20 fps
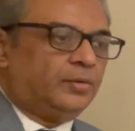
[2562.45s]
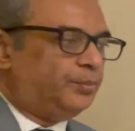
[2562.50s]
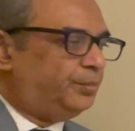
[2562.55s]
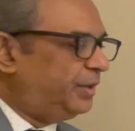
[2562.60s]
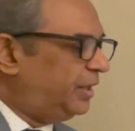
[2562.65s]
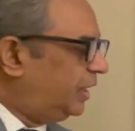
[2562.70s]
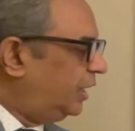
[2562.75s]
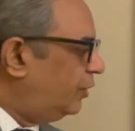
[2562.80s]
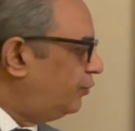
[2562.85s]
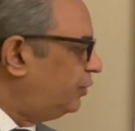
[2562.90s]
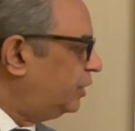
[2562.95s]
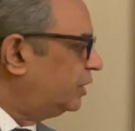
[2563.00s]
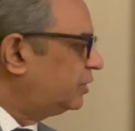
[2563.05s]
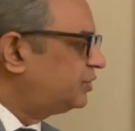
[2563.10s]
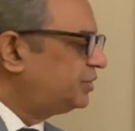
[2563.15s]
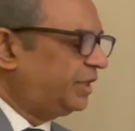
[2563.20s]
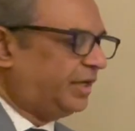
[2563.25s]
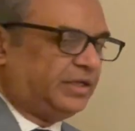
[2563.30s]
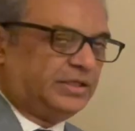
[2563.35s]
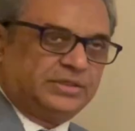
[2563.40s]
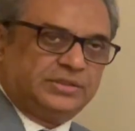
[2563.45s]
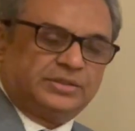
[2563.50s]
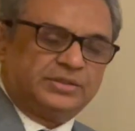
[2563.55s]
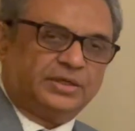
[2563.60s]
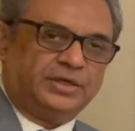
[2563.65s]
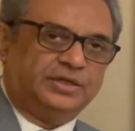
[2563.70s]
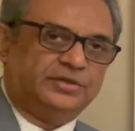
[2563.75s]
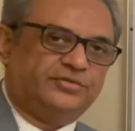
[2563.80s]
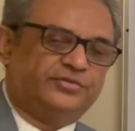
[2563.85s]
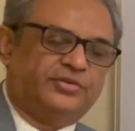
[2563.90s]
behavior change
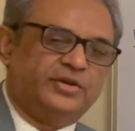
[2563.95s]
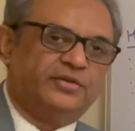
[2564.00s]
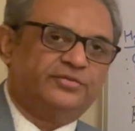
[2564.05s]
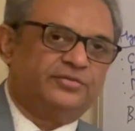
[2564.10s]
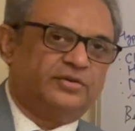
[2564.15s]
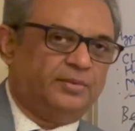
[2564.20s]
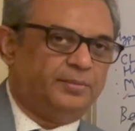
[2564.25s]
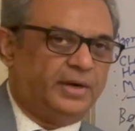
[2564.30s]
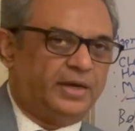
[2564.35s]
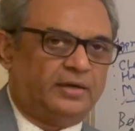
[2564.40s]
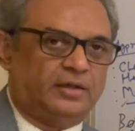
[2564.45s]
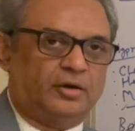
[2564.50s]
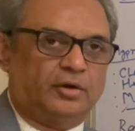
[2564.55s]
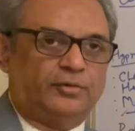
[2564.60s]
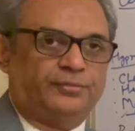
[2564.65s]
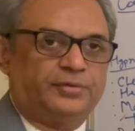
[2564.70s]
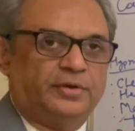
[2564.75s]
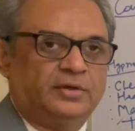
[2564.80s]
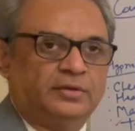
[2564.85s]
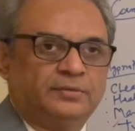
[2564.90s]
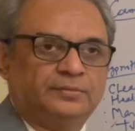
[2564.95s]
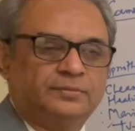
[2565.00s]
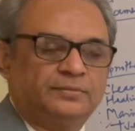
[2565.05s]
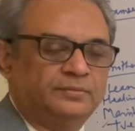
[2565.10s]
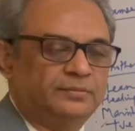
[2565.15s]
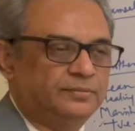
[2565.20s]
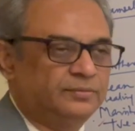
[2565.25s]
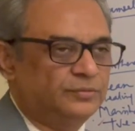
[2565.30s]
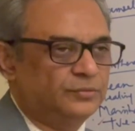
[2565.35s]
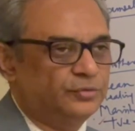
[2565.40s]
is just a matter of a
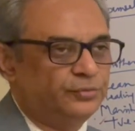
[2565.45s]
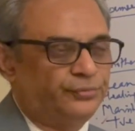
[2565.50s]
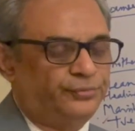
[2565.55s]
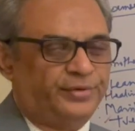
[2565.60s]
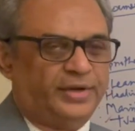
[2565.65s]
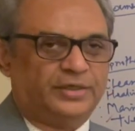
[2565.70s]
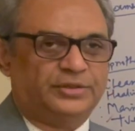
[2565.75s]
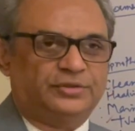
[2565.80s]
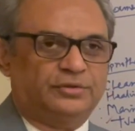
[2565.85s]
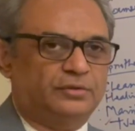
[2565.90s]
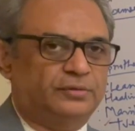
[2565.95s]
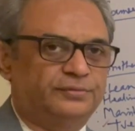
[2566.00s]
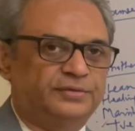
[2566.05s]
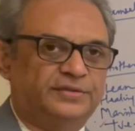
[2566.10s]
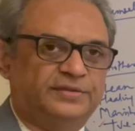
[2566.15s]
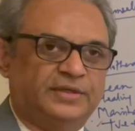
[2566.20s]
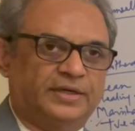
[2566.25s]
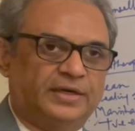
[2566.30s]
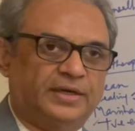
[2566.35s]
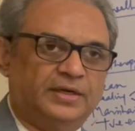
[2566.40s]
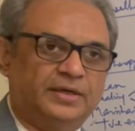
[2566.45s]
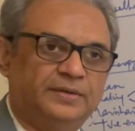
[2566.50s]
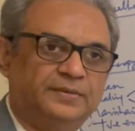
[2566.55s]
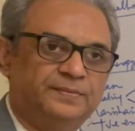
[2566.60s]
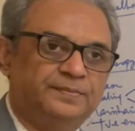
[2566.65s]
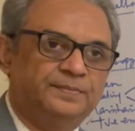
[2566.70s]
fraction of a second.